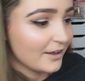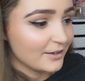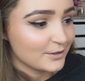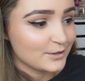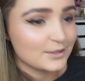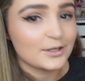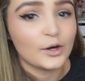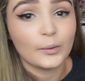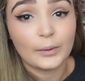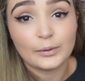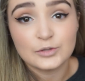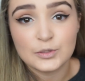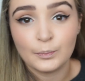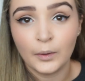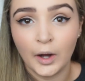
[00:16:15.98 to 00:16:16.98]
So I'm
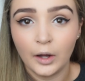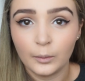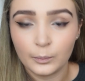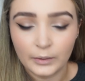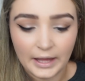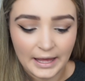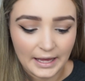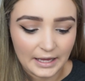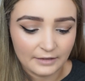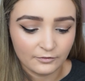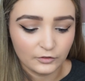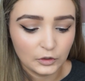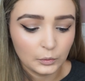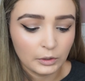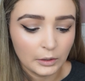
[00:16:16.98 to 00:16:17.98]
going to pop a
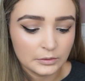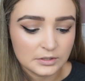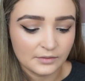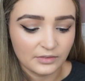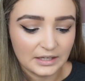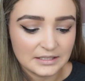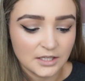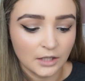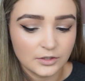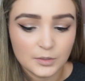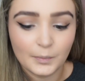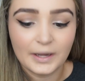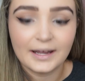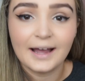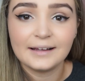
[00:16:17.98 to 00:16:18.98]
few coats of this onto
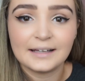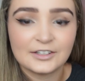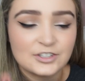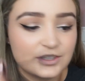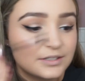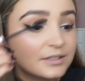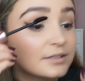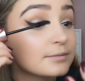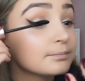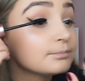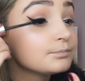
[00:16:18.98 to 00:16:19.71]
my eyelashes.